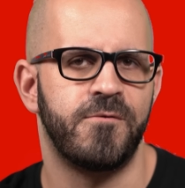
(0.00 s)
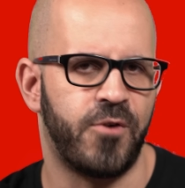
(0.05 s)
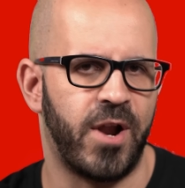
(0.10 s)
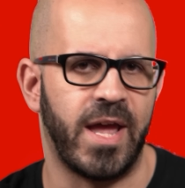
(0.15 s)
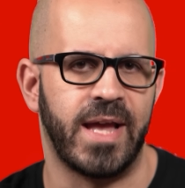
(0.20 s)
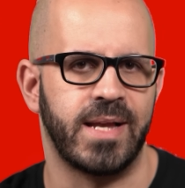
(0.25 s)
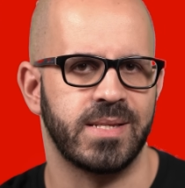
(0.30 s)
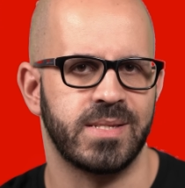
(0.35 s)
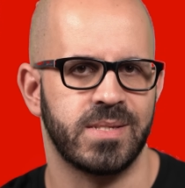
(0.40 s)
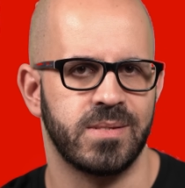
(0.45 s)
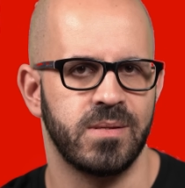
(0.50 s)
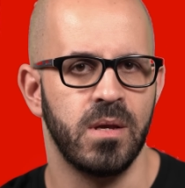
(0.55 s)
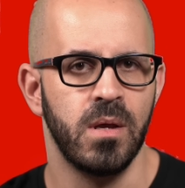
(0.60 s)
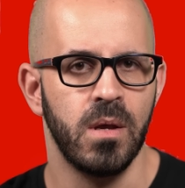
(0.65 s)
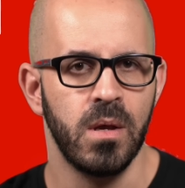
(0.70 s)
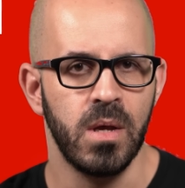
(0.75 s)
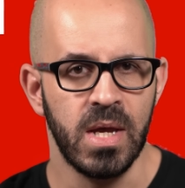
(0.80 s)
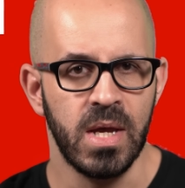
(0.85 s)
francs.